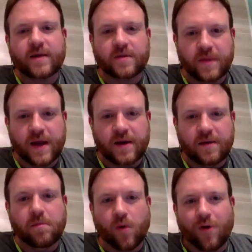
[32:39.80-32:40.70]

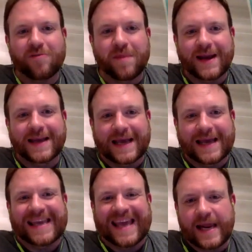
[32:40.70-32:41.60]
spend more of my
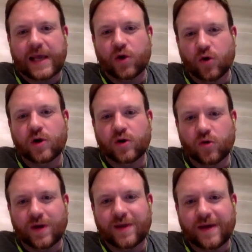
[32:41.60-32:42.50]
day getting good at
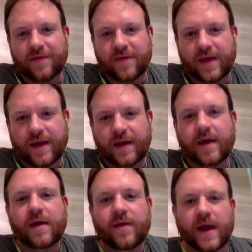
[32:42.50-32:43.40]
doing that thing
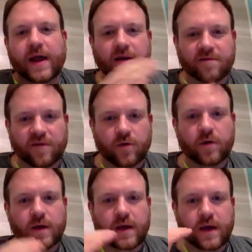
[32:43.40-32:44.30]
than I
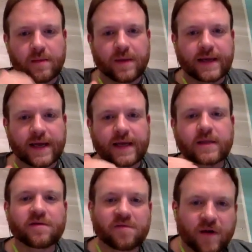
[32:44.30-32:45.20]
devote in my day
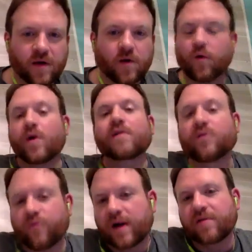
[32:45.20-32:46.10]
to fear or
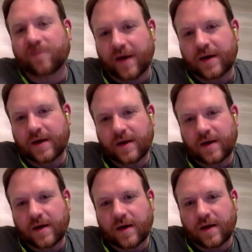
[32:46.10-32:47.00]
even trying to find
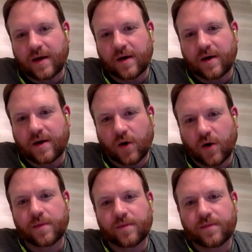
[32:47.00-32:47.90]
hope.